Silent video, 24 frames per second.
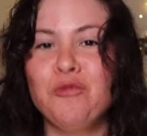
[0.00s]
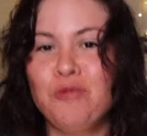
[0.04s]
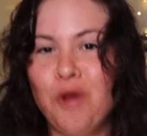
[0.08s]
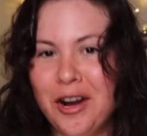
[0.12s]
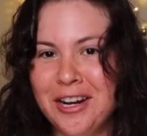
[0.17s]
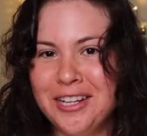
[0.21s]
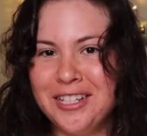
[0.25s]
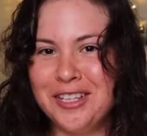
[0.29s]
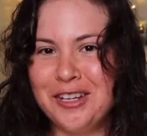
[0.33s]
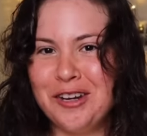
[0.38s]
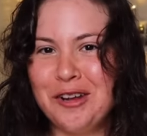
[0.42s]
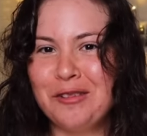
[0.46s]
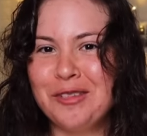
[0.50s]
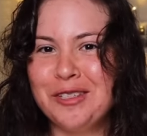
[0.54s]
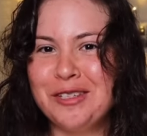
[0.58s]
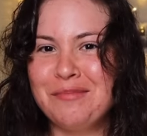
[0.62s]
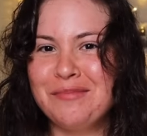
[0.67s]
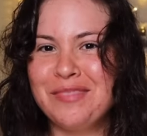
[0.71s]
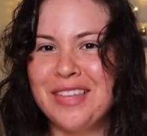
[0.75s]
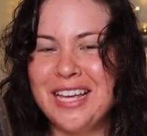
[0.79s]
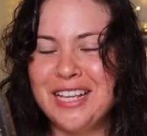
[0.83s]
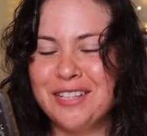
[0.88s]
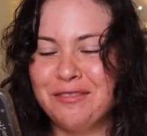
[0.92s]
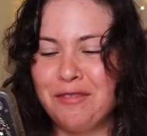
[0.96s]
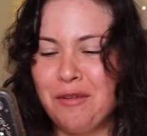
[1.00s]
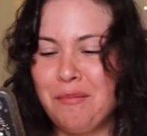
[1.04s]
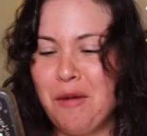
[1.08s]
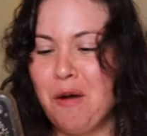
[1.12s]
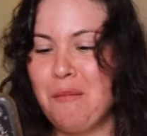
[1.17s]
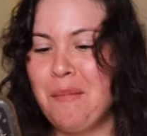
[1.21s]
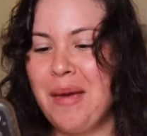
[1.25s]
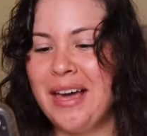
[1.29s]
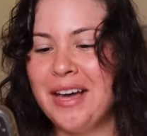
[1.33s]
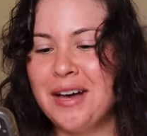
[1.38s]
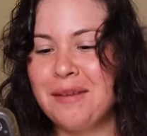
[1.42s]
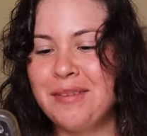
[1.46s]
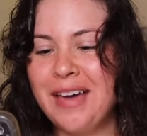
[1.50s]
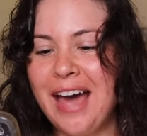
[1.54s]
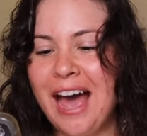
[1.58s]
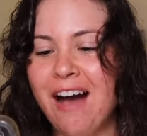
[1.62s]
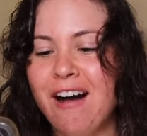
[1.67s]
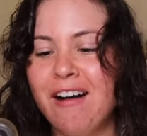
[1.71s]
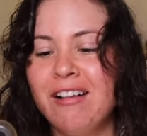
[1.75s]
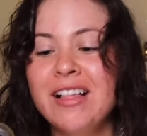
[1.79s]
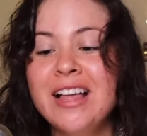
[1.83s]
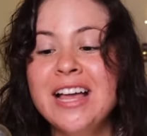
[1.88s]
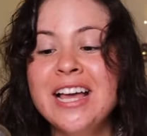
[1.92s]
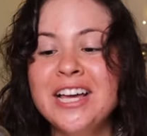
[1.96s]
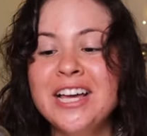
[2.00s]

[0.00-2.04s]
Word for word: Wanted to note some things from our makeup gal.